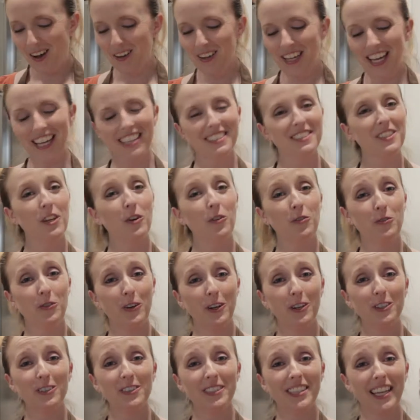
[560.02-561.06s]
Okay, so
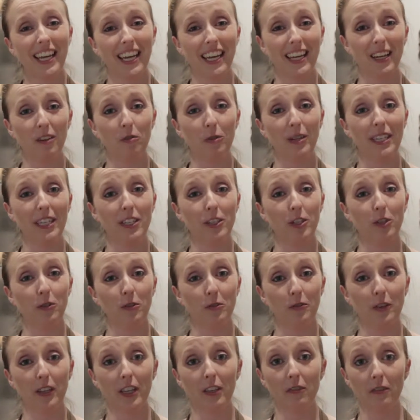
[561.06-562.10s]
first thing we need to
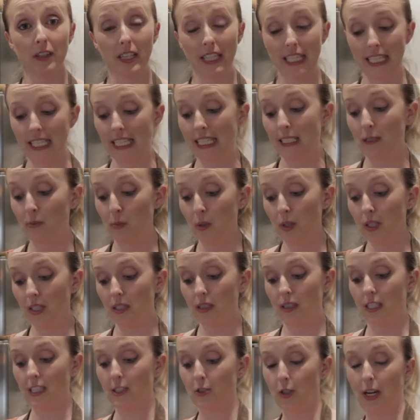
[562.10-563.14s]
do for the filling is put
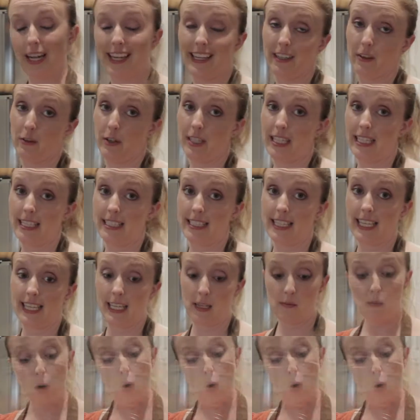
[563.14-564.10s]
the dry ingredients in a